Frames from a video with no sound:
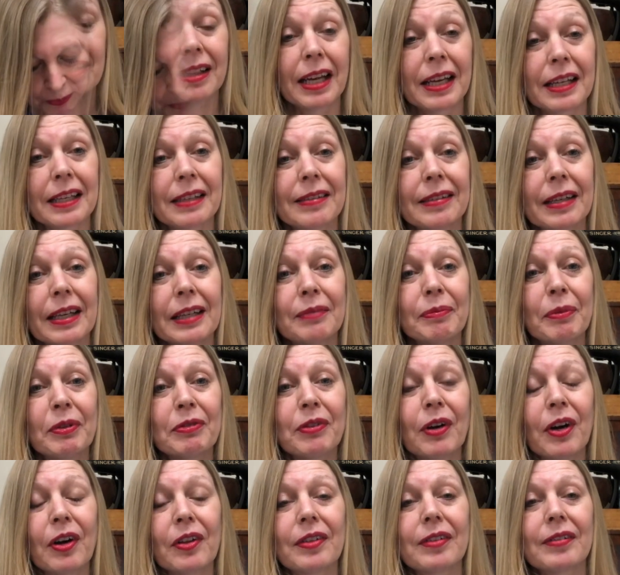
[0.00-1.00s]
Like I said
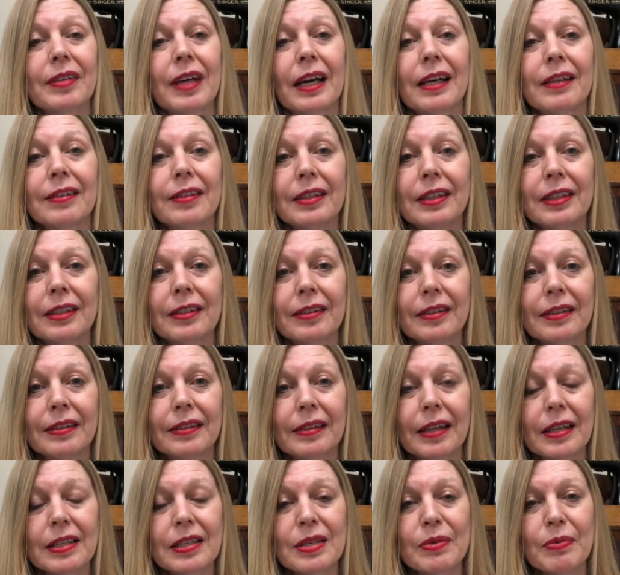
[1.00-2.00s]
before, the sizing is in
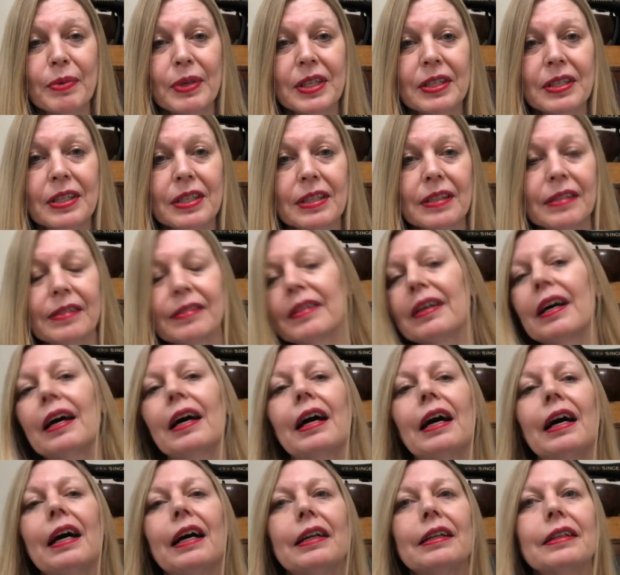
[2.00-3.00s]
centimetres,
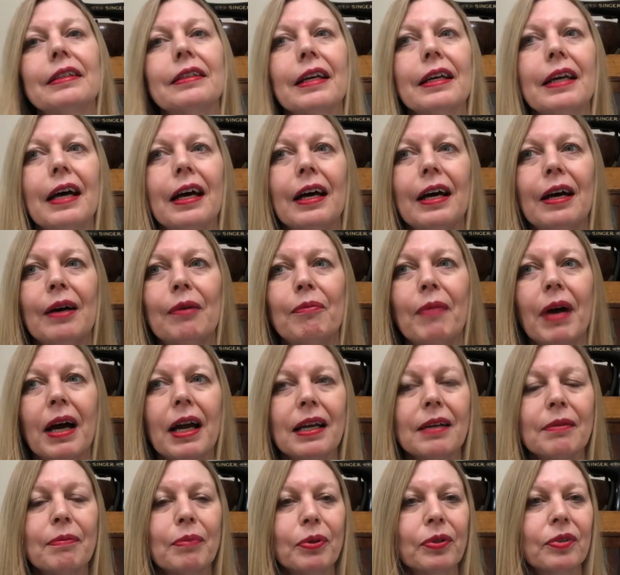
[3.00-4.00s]
and
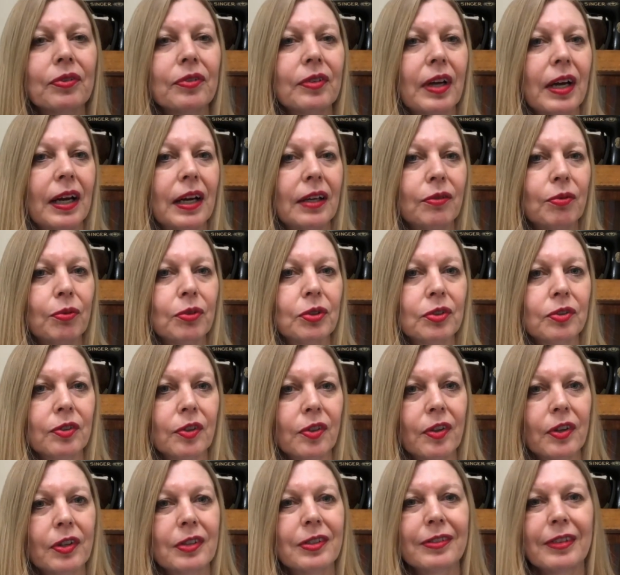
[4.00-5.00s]
my bust size, which is a
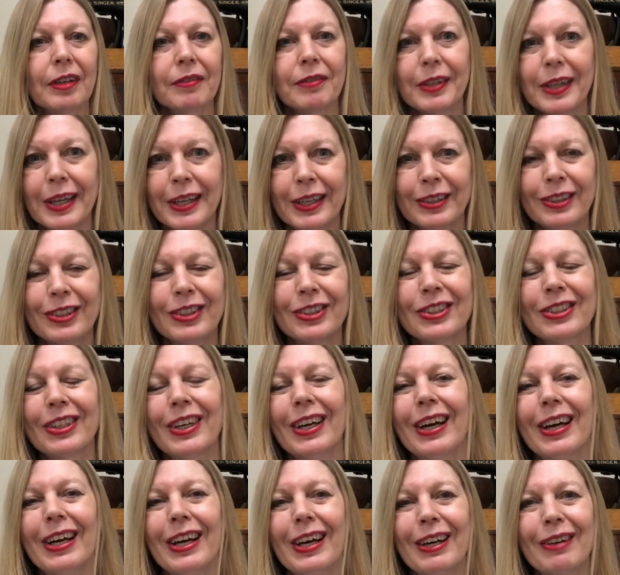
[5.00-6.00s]
37 inch,
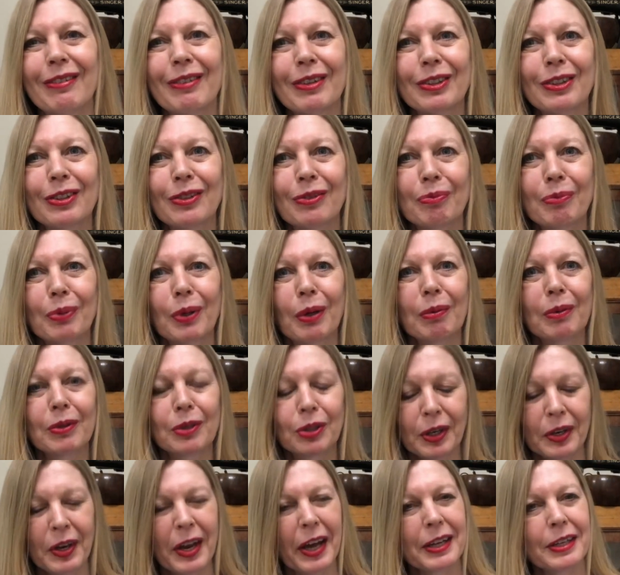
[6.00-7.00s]
which is
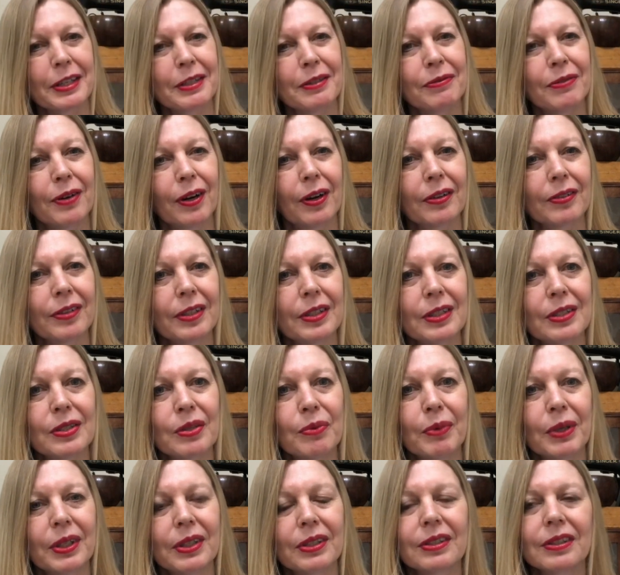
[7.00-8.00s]
probably 94
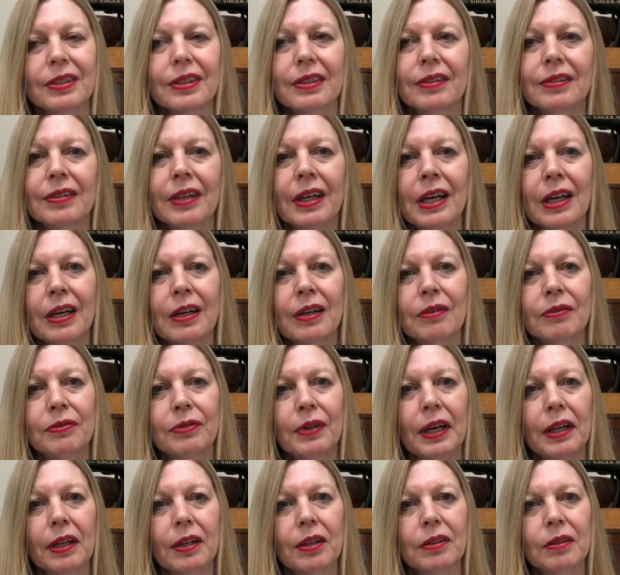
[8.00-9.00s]
centimetres,
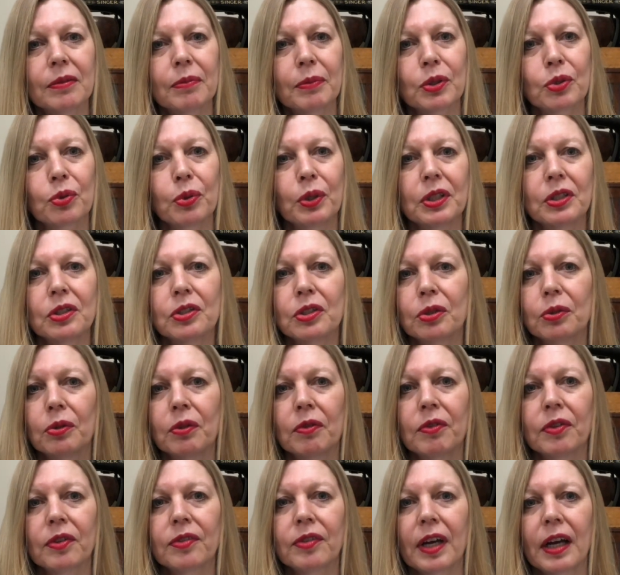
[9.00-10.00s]
fell between two
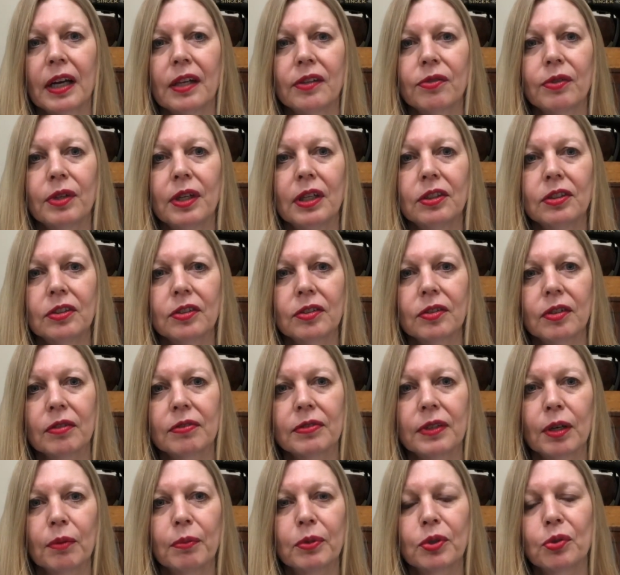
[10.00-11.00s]
of the size ranges. I
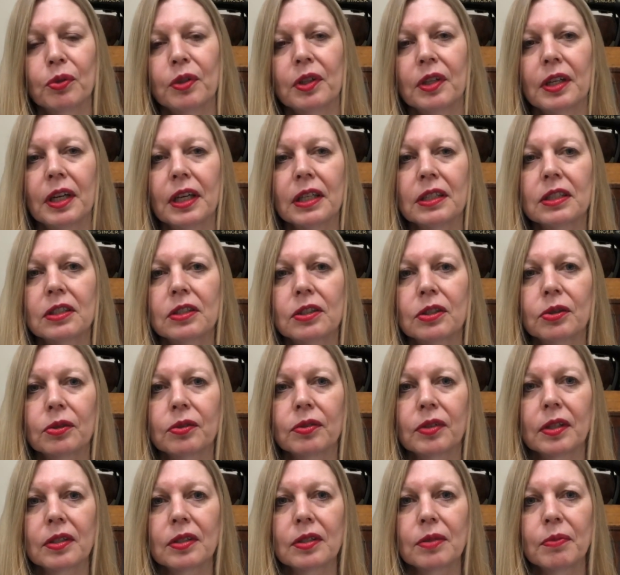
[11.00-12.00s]
fell between the 92
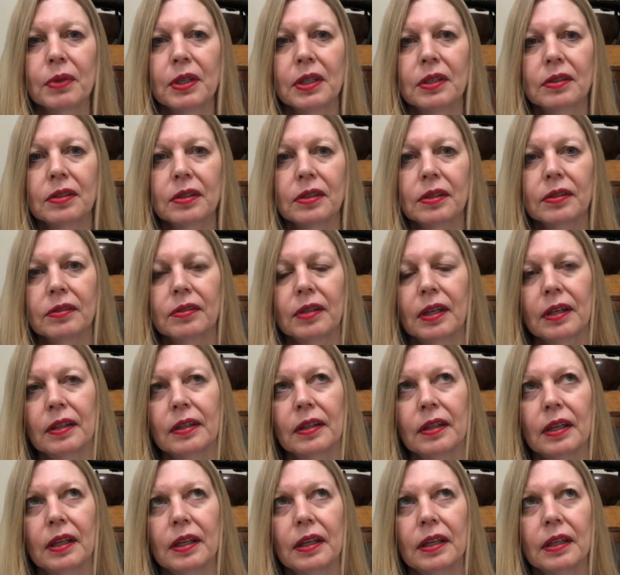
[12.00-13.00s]
centimetres
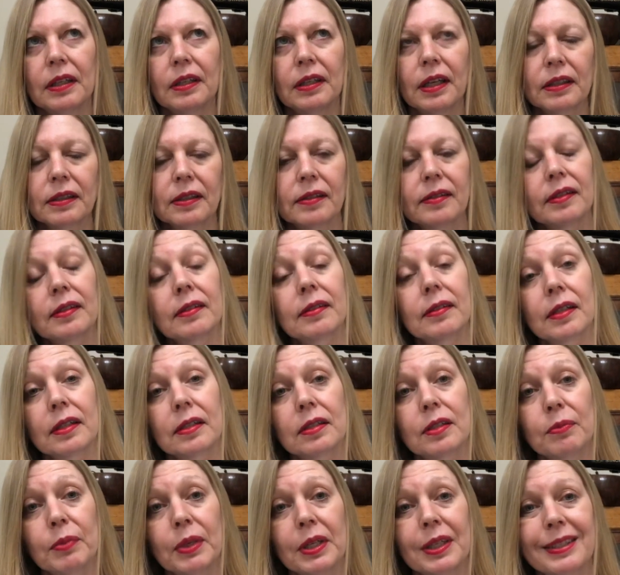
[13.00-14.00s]
and the 96
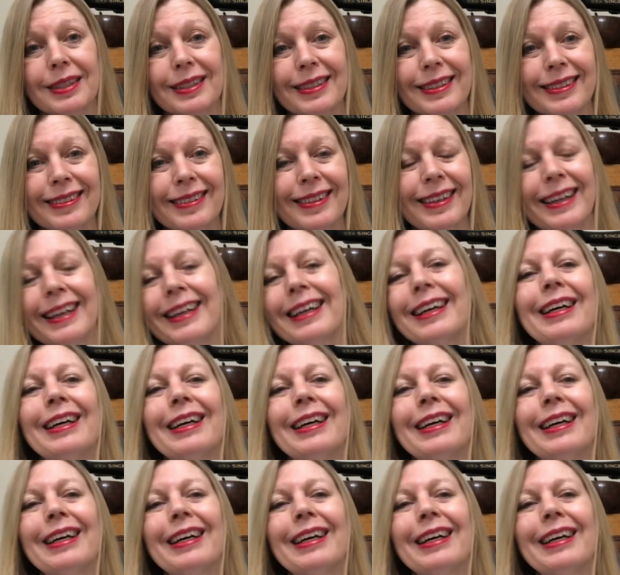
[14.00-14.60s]
centimetres.